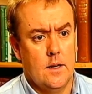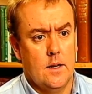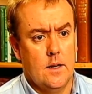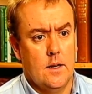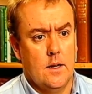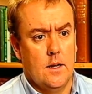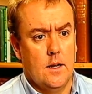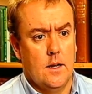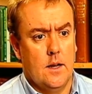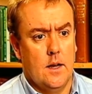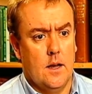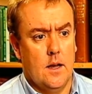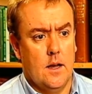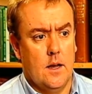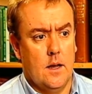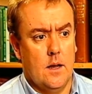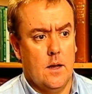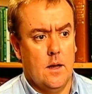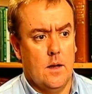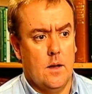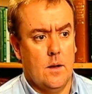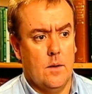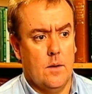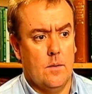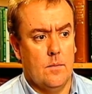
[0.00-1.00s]

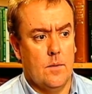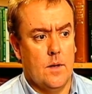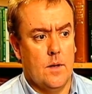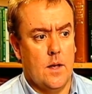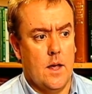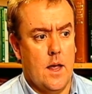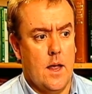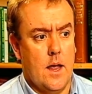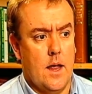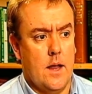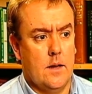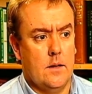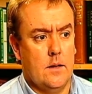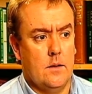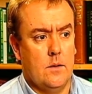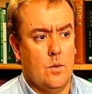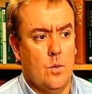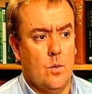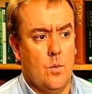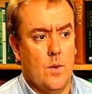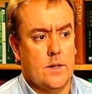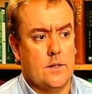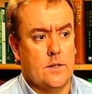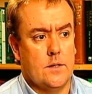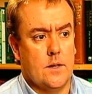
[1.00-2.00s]
um, and the,
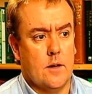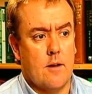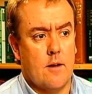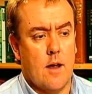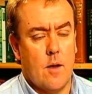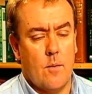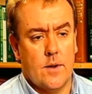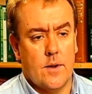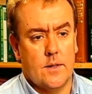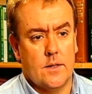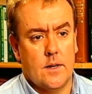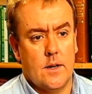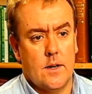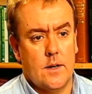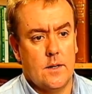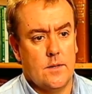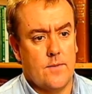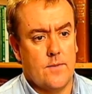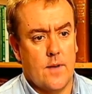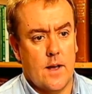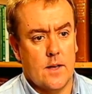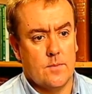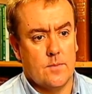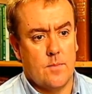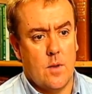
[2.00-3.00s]
West, the great West Indies
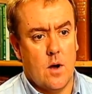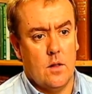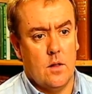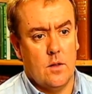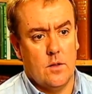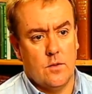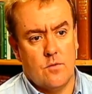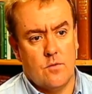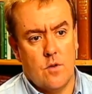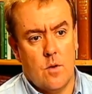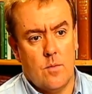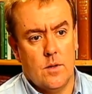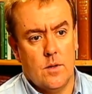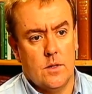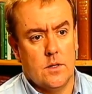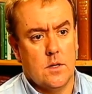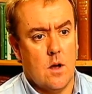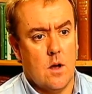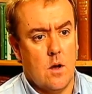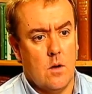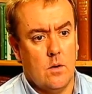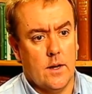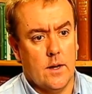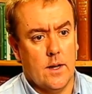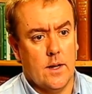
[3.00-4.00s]
fast bowlers Roberts,
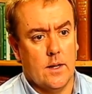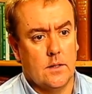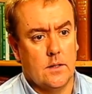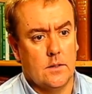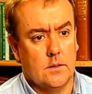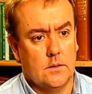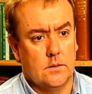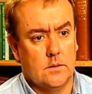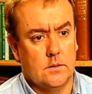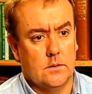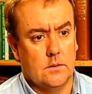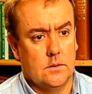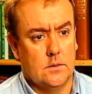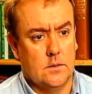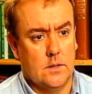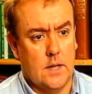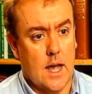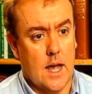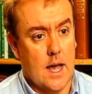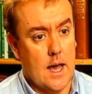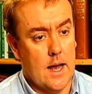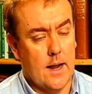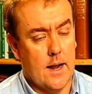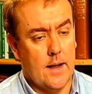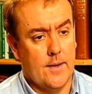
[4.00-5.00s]
Holding,
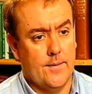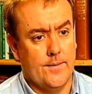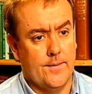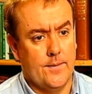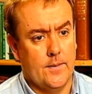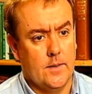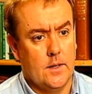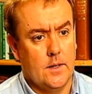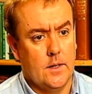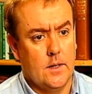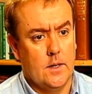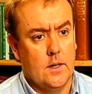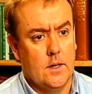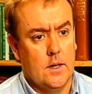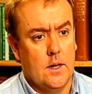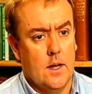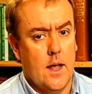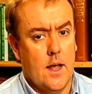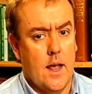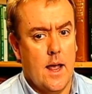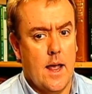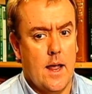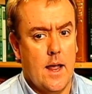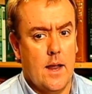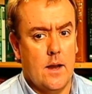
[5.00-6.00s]
Garner,
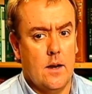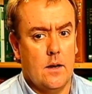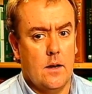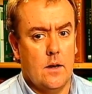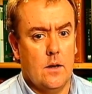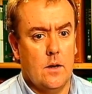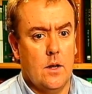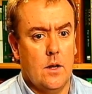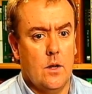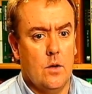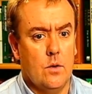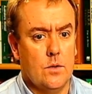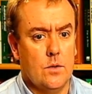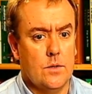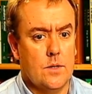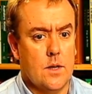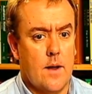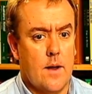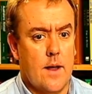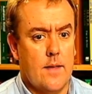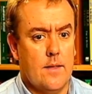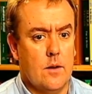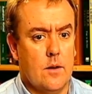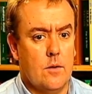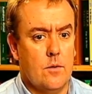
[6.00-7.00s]
and he also
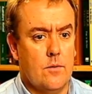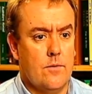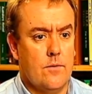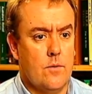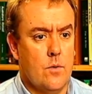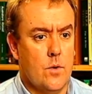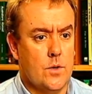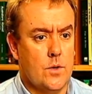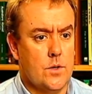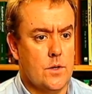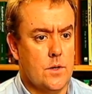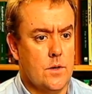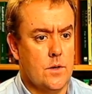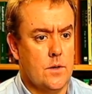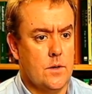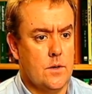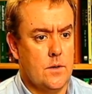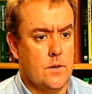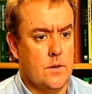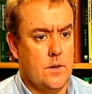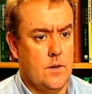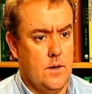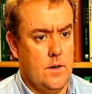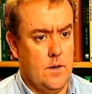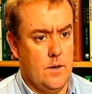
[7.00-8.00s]
had the good fortune
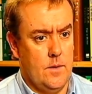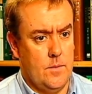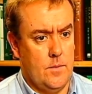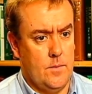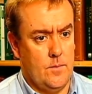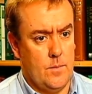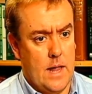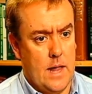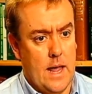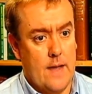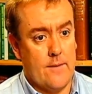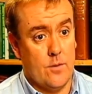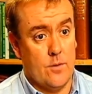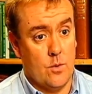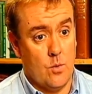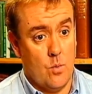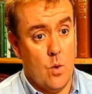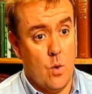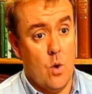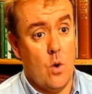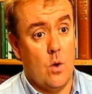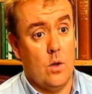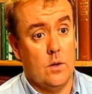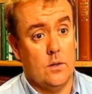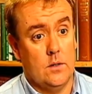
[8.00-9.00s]
playing for the
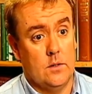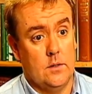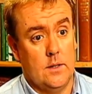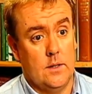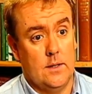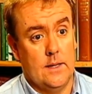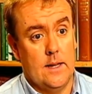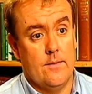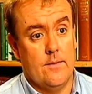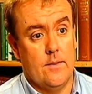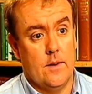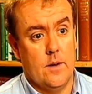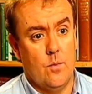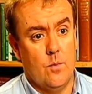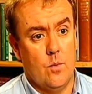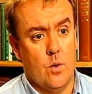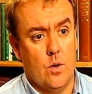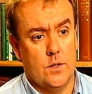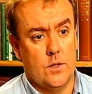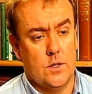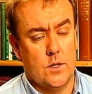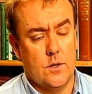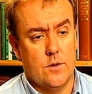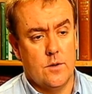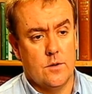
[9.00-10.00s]
World 11 in World
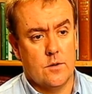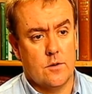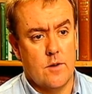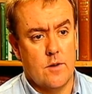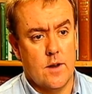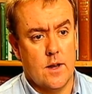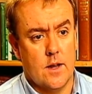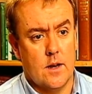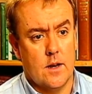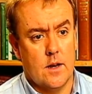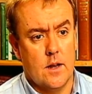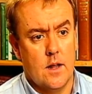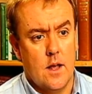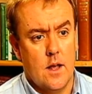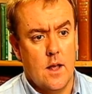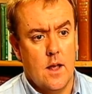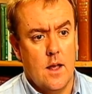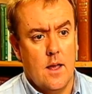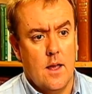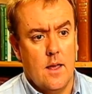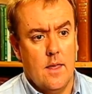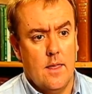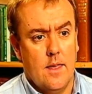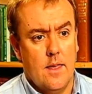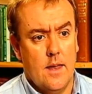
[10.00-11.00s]
Series cricket
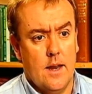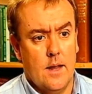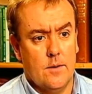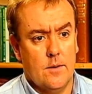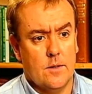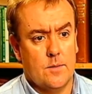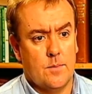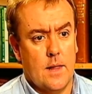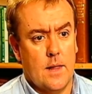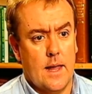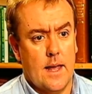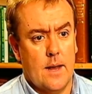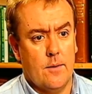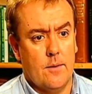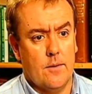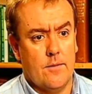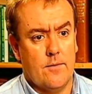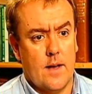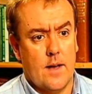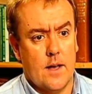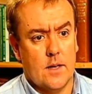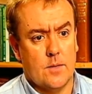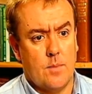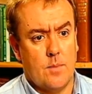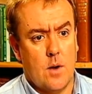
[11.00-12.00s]
that he was playing with
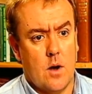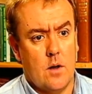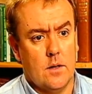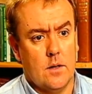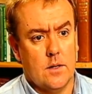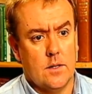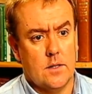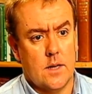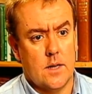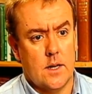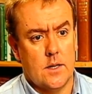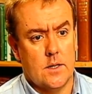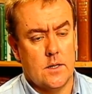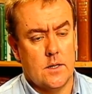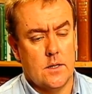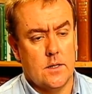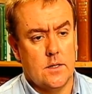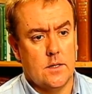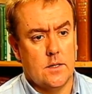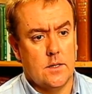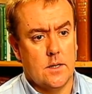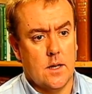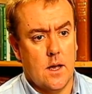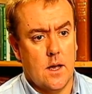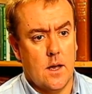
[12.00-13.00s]
fast bowlers such
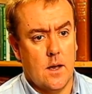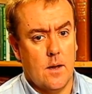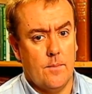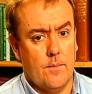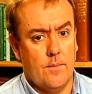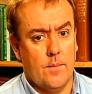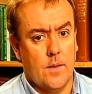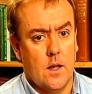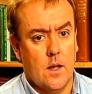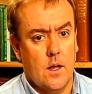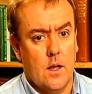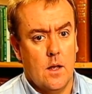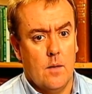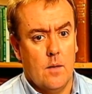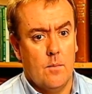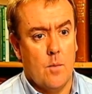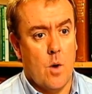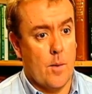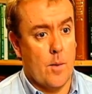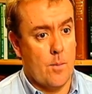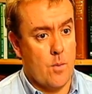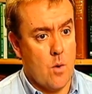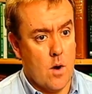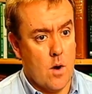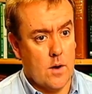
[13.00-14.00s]
as um, Mike
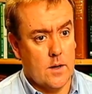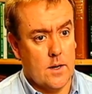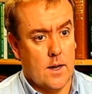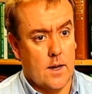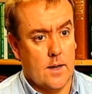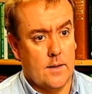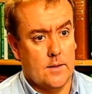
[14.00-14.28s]
Procter.